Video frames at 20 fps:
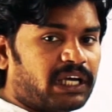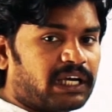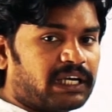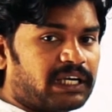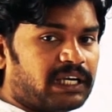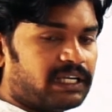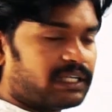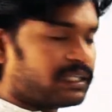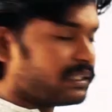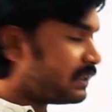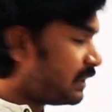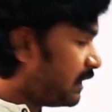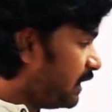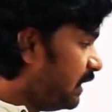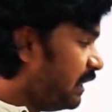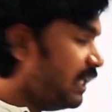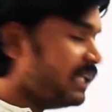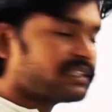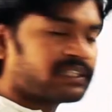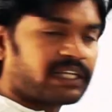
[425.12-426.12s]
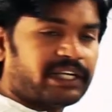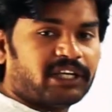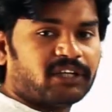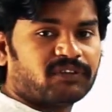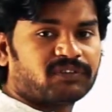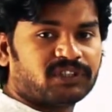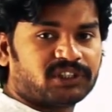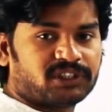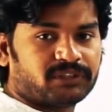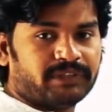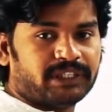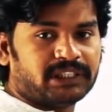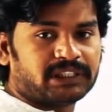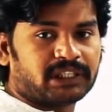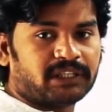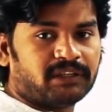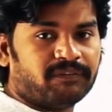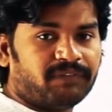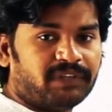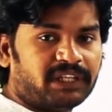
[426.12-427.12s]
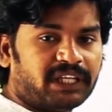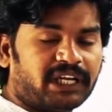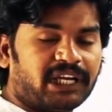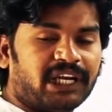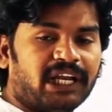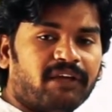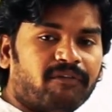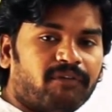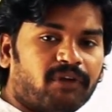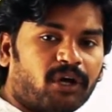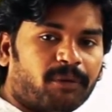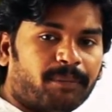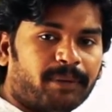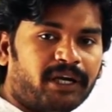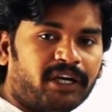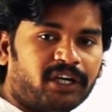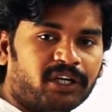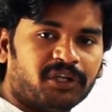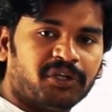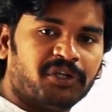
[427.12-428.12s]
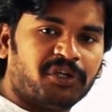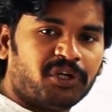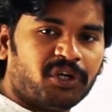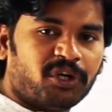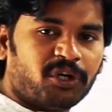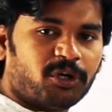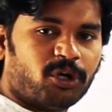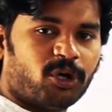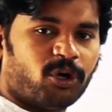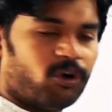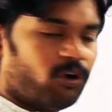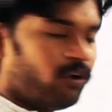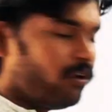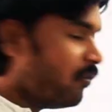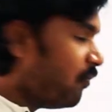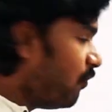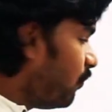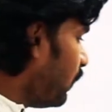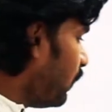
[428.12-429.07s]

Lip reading: occurs in this kind of situation, will the relay will operate? No,